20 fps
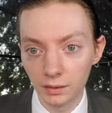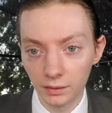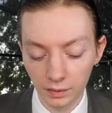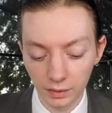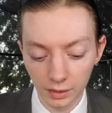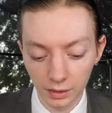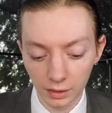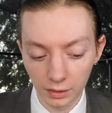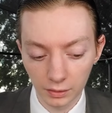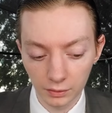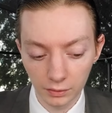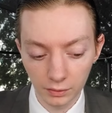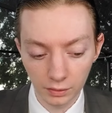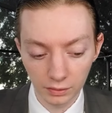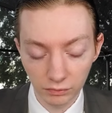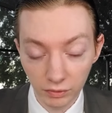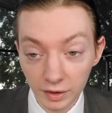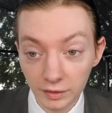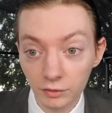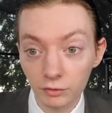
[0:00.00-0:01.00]

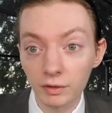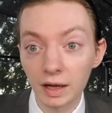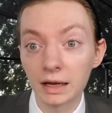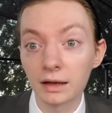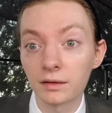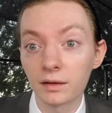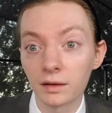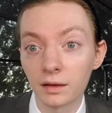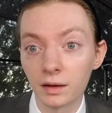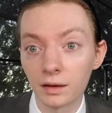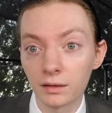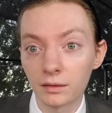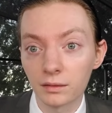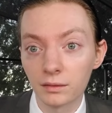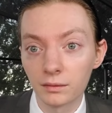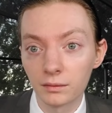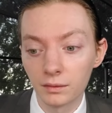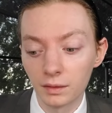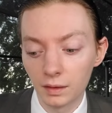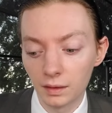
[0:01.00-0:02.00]
They're resurrecting it.
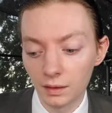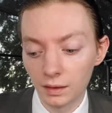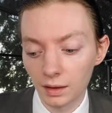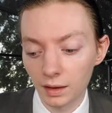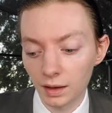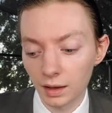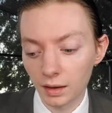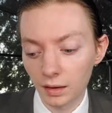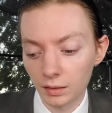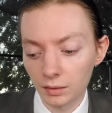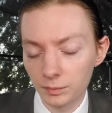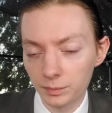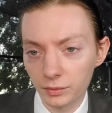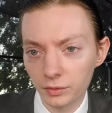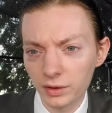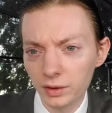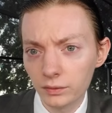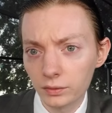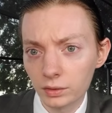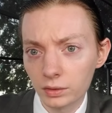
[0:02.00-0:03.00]
And
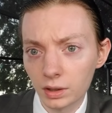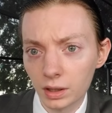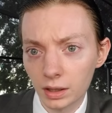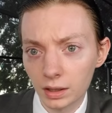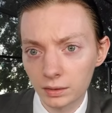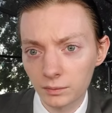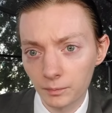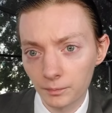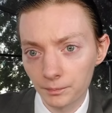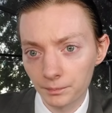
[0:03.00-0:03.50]
believe it or not,